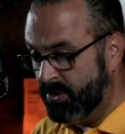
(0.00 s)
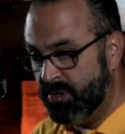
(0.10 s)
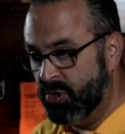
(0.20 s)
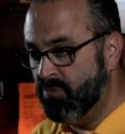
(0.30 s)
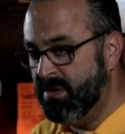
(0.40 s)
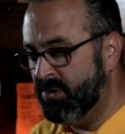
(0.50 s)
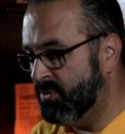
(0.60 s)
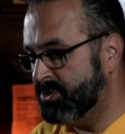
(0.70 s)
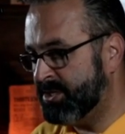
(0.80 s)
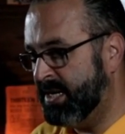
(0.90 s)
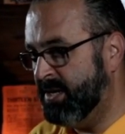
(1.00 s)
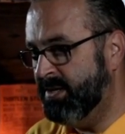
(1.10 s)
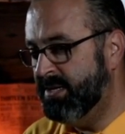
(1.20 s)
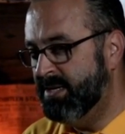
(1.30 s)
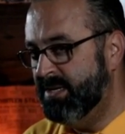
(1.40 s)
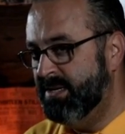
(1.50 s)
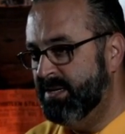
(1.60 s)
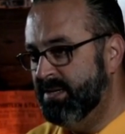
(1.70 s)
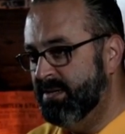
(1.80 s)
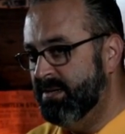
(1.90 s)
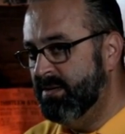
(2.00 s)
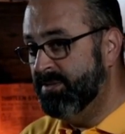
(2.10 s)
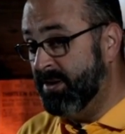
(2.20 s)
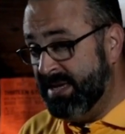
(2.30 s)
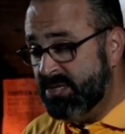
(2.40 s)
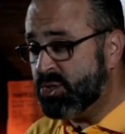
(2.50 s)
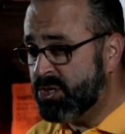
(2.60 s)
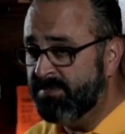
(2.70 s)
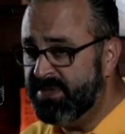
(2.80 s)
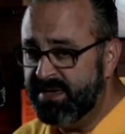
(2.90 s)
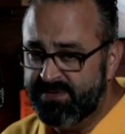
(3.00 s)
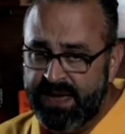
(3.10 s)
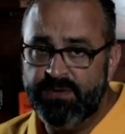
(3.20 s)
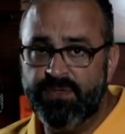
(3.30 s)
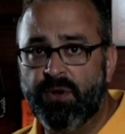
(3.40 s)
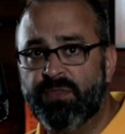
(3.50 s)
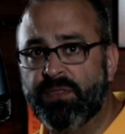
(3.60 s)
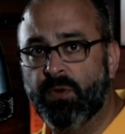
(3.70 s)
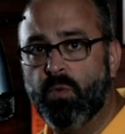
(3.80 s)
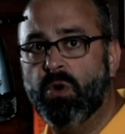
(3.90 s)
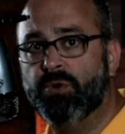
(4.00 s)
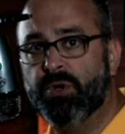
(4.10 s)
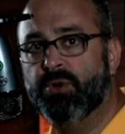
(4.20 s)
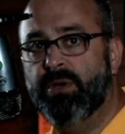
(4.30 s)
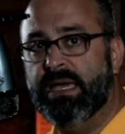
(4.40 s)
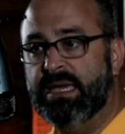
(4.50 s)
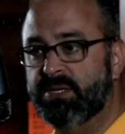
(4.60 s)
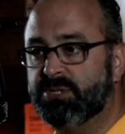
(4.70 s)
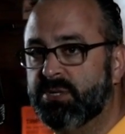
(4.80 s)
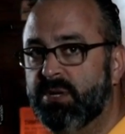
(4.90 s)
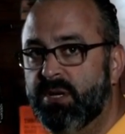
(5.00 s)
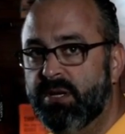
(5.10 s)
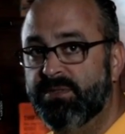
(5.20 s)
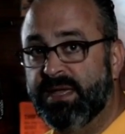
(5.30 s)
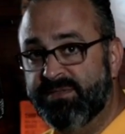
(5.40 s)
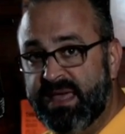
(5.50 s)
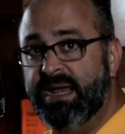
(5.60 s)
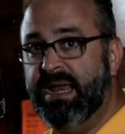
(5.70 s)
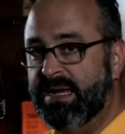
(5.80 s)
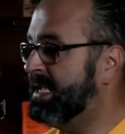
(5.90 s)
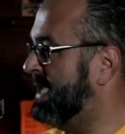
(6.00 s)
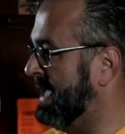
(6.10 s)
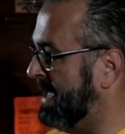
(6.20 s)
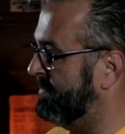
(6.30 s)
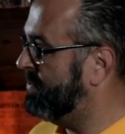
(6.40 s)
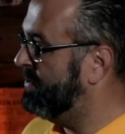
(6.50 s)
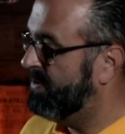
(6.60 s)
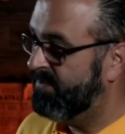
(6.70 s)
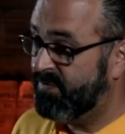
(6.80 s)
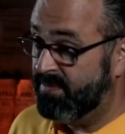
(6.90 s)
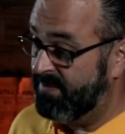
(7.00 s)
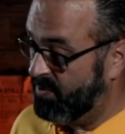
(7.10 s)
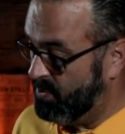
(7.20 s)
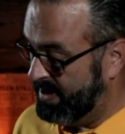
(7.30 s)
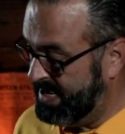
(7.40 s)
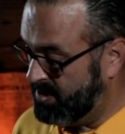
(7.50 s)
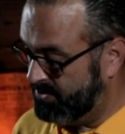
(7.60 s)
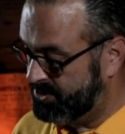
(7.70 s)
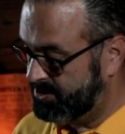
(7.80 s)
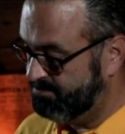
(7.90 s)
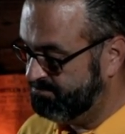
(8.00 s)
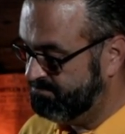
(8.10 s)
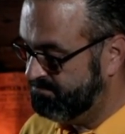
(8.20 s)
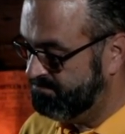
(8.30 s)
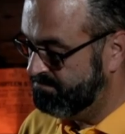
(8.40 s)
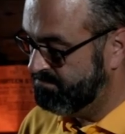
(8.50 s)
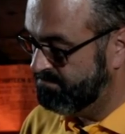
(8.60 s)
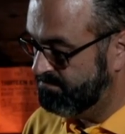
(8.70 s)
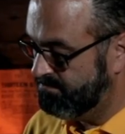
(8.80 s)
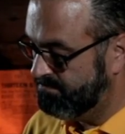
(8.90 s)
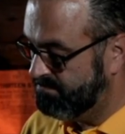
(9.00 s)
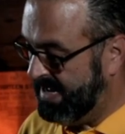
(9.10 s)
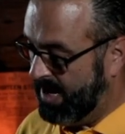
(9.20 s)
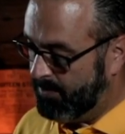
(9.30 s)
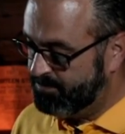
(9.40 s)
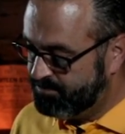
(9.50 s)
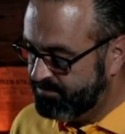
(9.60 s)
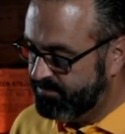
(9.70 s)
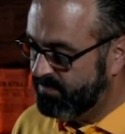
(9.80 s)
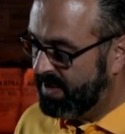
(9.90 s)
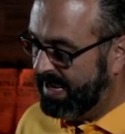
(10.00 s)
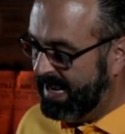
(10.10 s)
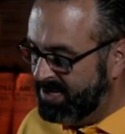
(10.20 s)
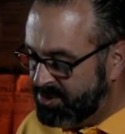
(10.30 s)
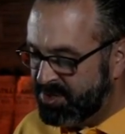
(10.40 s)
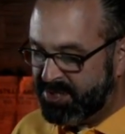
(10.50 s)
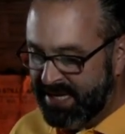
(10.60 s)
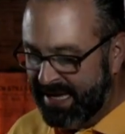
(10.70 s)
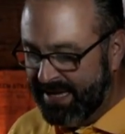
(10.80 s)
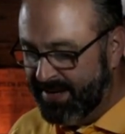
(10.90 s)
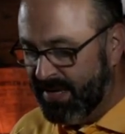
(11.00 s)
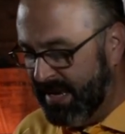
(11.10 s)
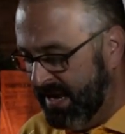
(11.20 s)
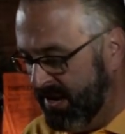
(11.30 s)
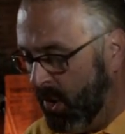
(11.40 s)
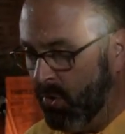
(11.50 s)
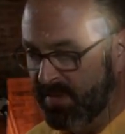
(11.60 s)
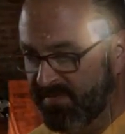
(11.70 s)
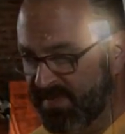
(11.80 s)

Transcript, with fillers: there no minerals there? There is something there, though, that the world agrees that they need to keep from everyone else. Now, interesting in all of